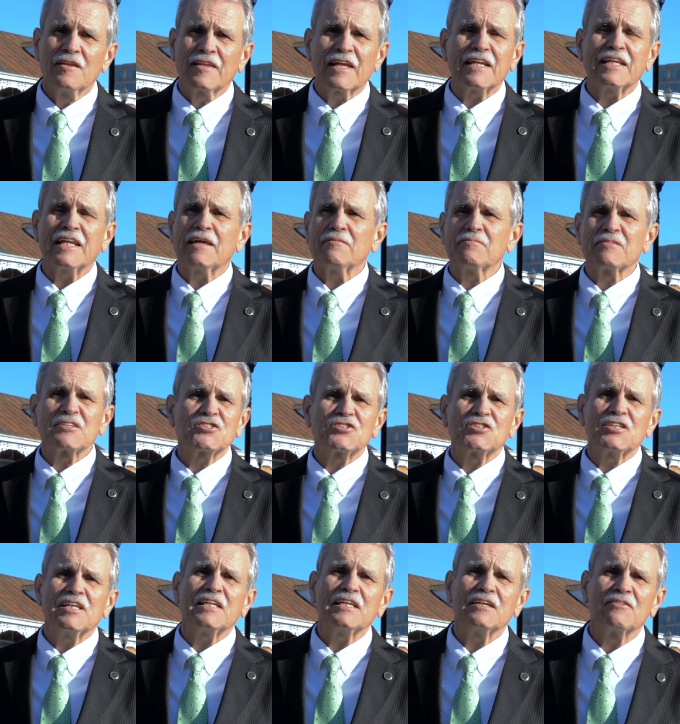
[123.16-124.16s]
they named the
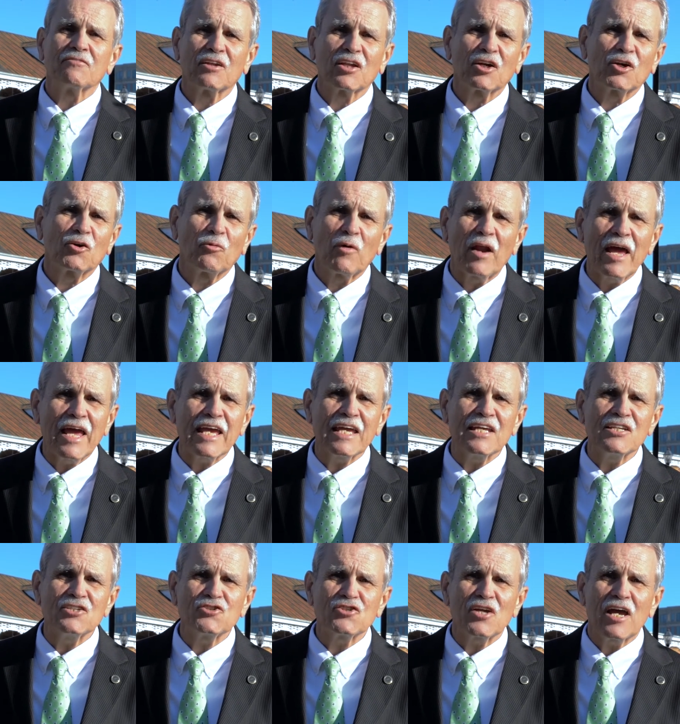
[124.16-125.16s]
city of
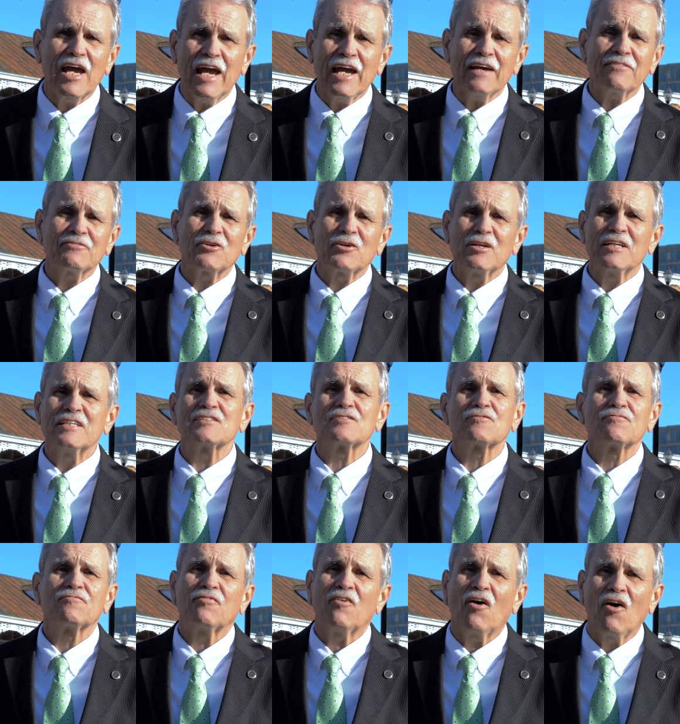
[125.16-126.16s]
LaGrange after his
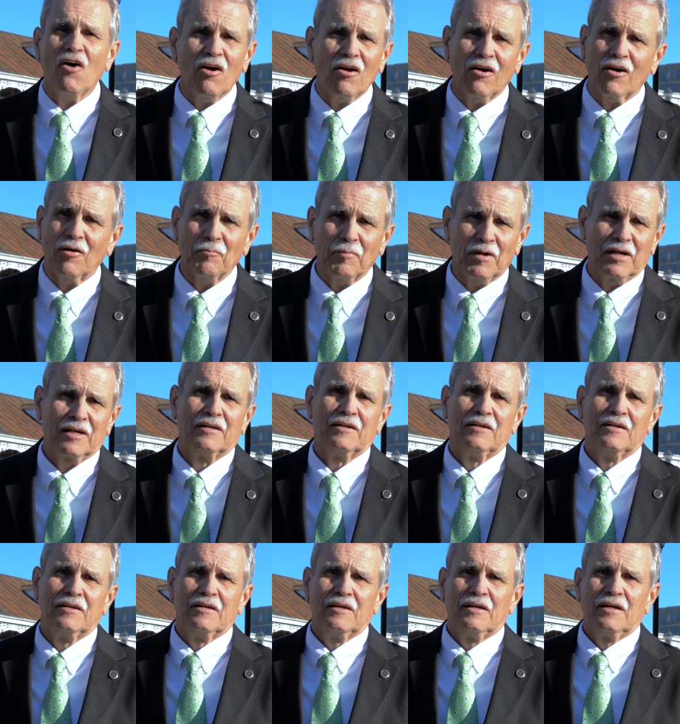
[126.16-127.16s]
farm.
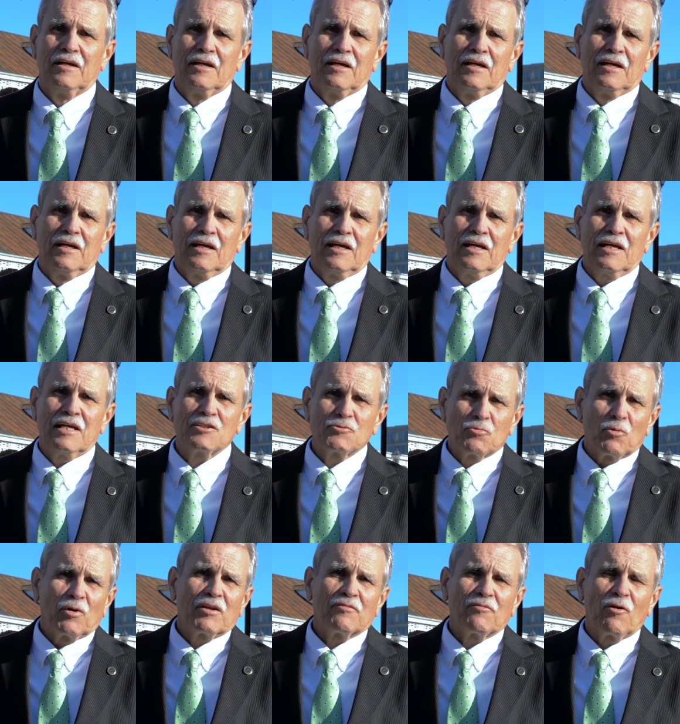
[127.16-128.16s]
He's
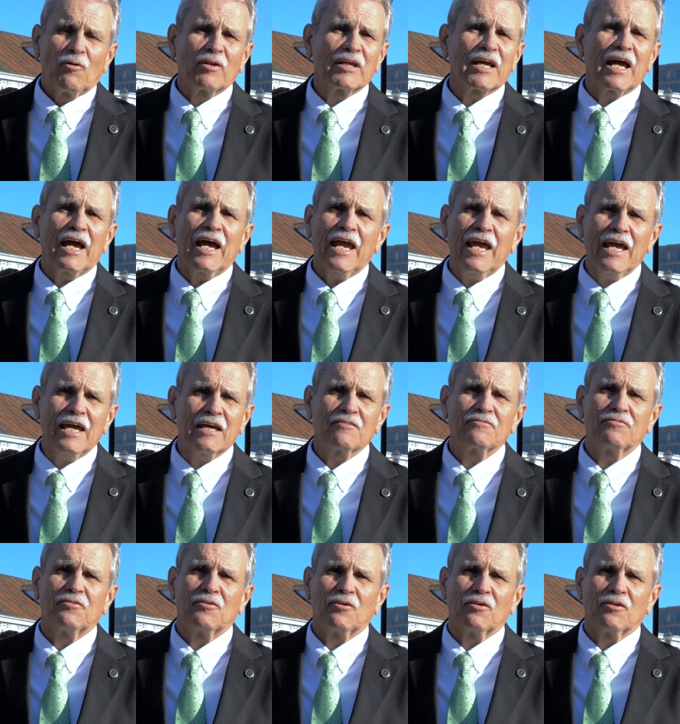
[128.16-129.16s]
one of only a
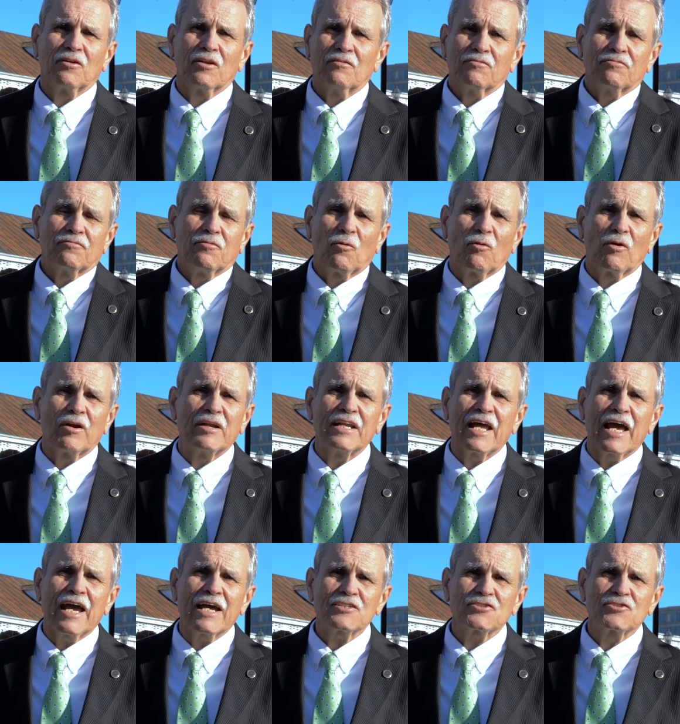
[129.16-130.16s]
handful of foreign
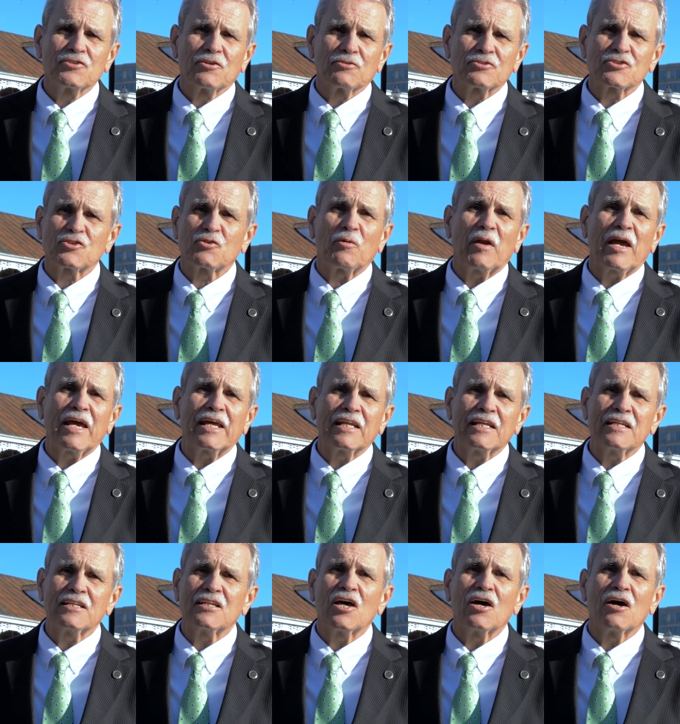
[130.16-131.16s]
nationals
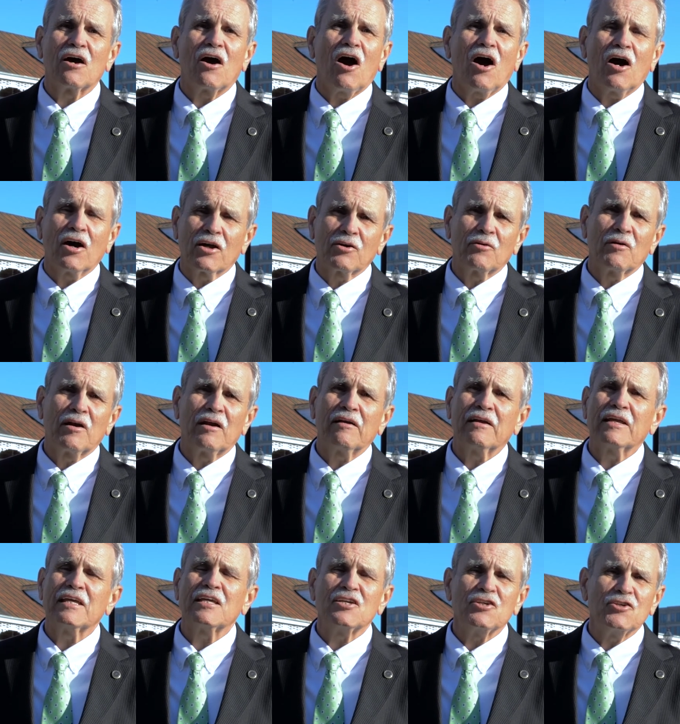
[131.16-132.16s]
granted
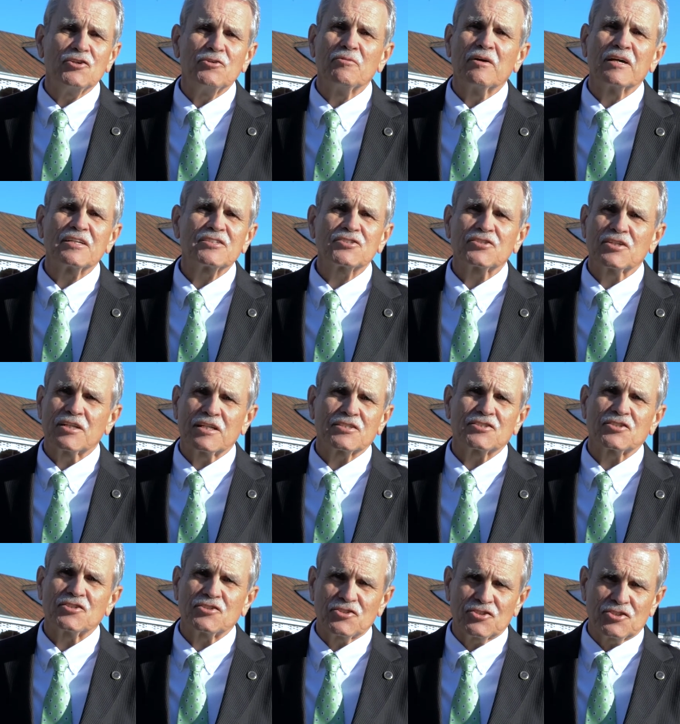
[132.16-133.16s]
honorary U.S.
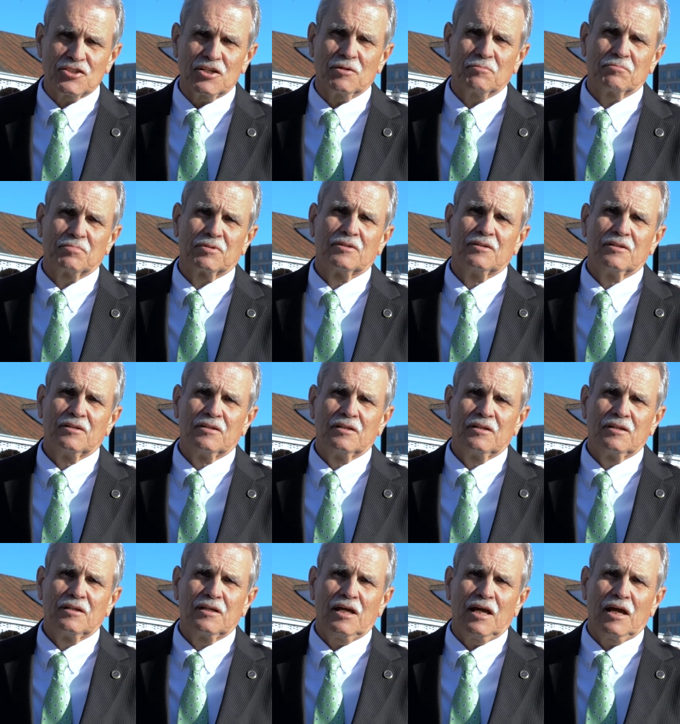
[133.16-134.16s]
citizenship.
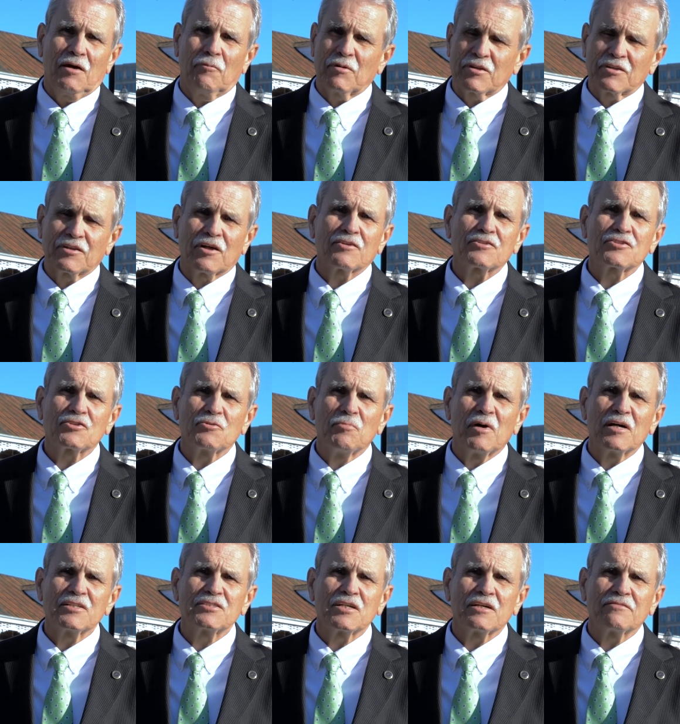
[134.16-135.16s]
And we thought so
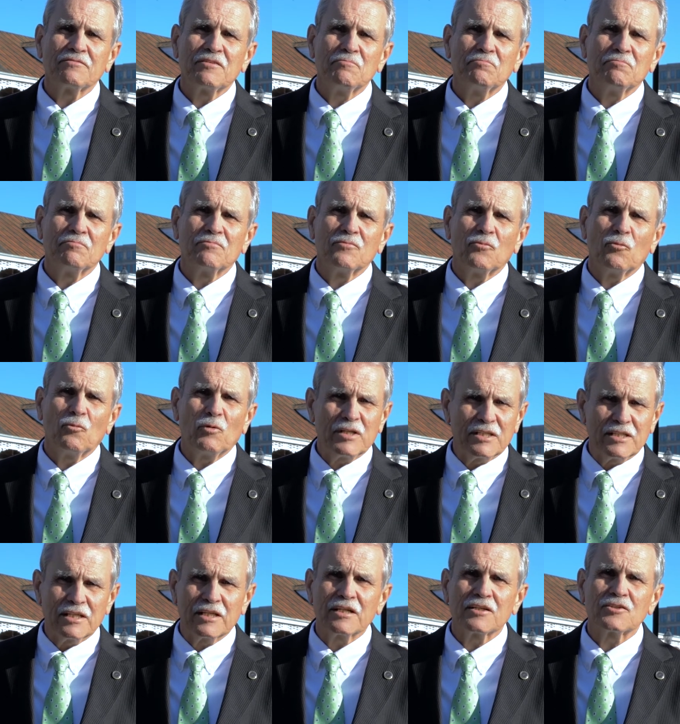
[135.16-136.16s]
much of him, we
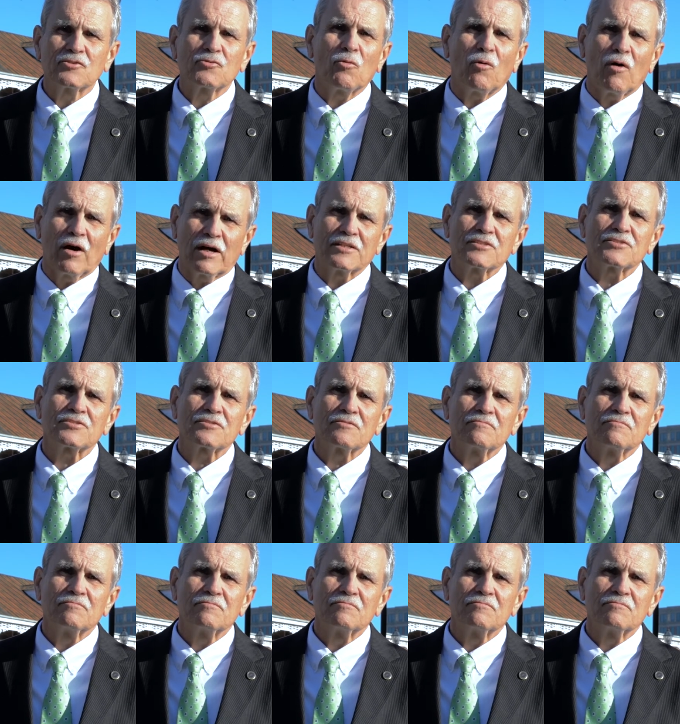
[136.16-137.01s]
did it twice.